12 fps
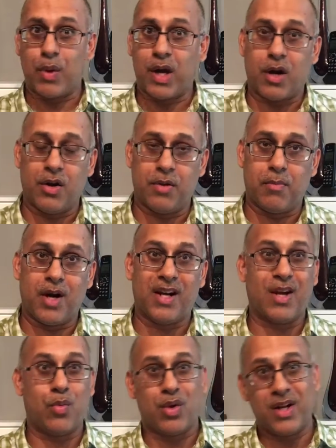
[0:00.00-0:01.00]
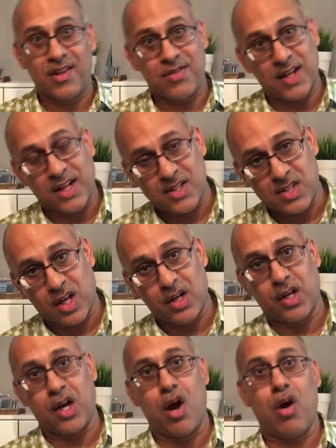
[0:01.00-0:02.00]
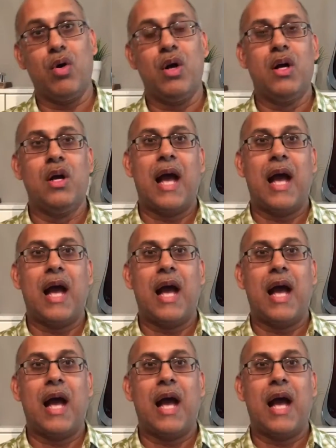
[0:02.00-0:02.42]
we are in the market. Where do you think it's gonna go?